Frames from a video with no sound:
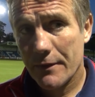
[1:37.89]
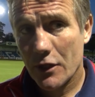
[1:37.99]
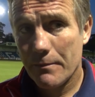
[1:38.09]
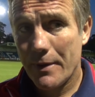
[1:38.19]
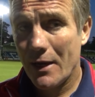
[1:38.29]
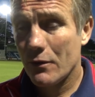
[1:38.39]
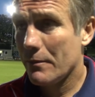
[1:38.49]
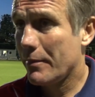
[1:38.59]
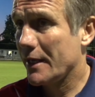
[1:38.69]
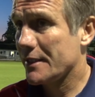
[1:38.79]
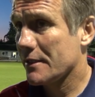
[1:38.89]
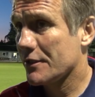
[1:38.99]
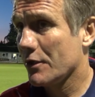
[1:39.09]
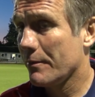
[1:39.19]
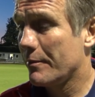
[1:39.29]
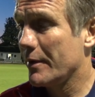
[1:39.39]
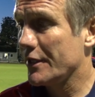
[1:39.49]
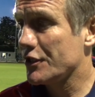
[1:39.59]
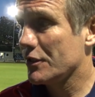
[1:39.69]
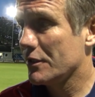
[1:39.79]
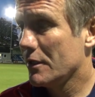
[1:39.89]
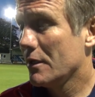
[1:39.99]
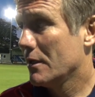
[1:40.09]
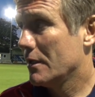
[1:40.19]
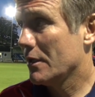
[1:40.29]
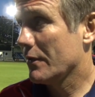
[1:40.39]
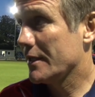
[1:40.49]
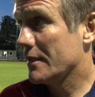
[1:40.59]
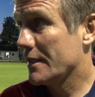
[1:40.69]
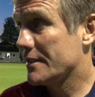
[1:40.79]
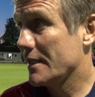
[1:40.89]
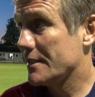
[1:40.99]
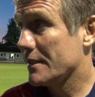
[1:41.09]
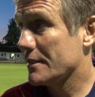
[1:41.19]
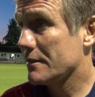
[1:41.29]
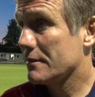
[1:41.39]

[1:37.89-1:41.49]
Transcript: got power and pace at the top of the pitch, and you know, they tested us.